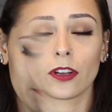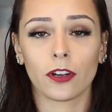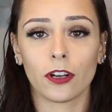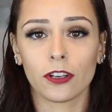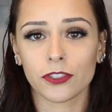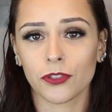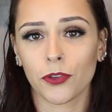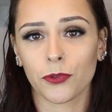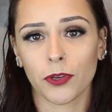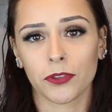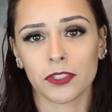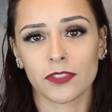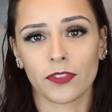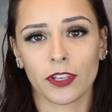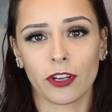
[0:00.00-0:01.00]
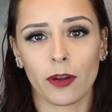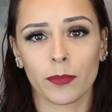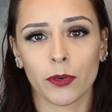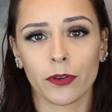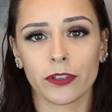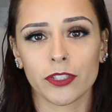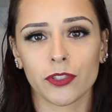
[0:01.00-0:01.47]
Also, throughout this video, I'm
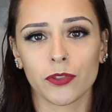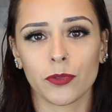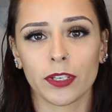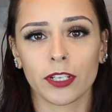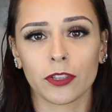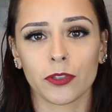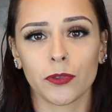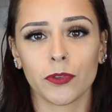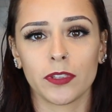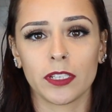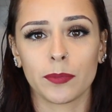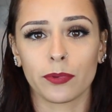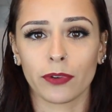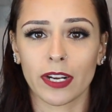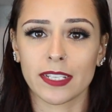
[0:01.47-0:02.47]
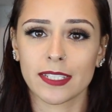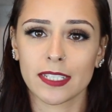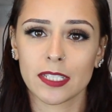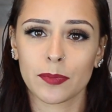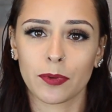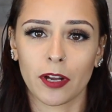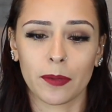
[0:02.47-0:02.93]
going to include the
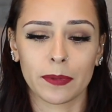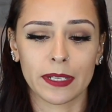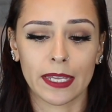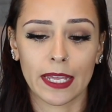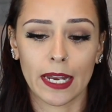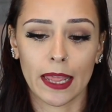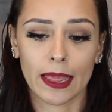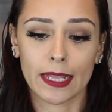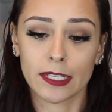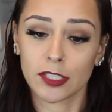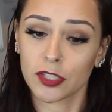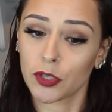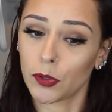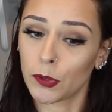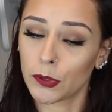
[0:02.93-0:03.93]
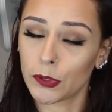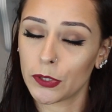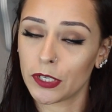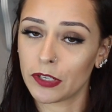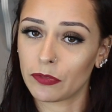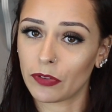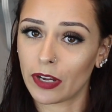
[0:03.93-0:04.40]
prices, probably in this corner
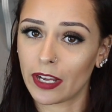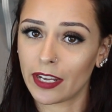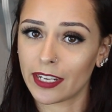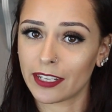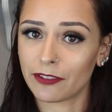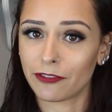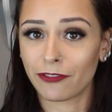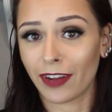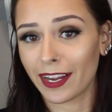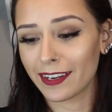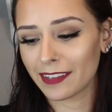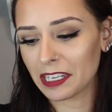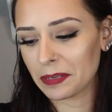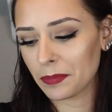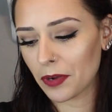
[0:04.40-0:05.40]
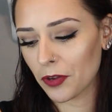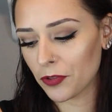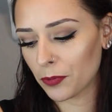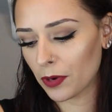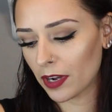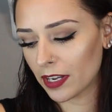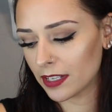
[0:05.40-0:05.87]
if I can find them.
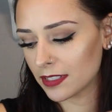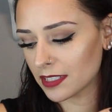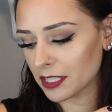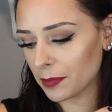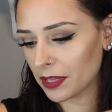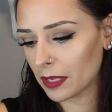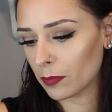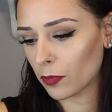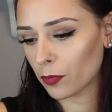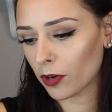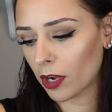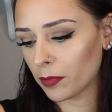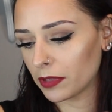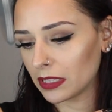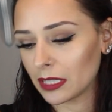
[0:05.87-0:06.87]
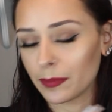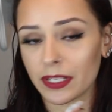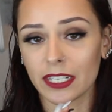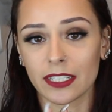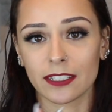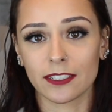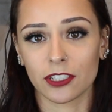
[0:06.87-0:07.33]
Otherwise, some of them were probably
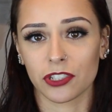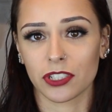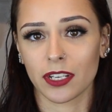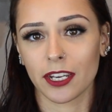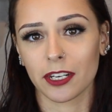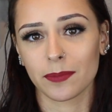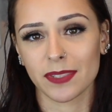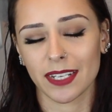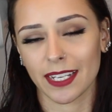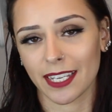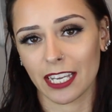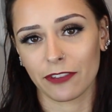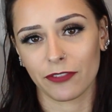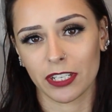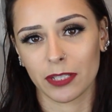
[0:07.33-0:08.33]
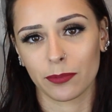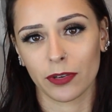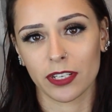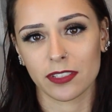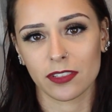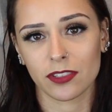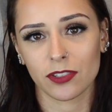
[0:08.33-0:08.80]
limited edition items and I can't find the
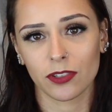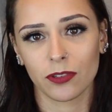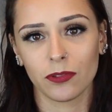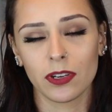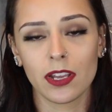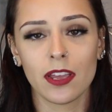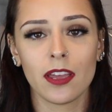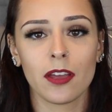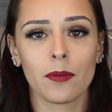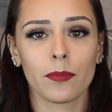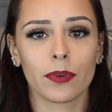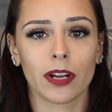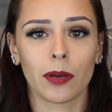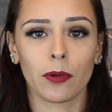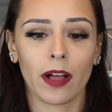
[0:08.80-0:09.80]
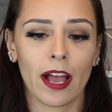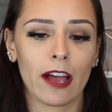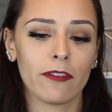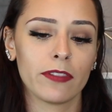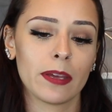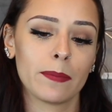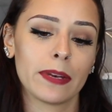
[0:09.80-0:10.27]
prices to, but I will
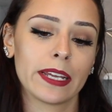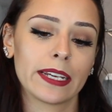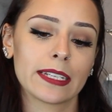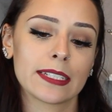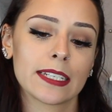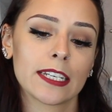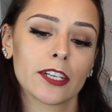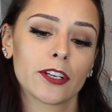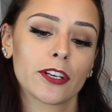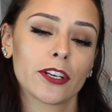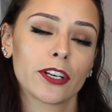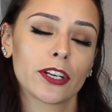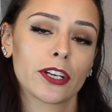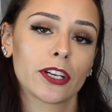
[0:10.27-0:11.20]
have them linked here.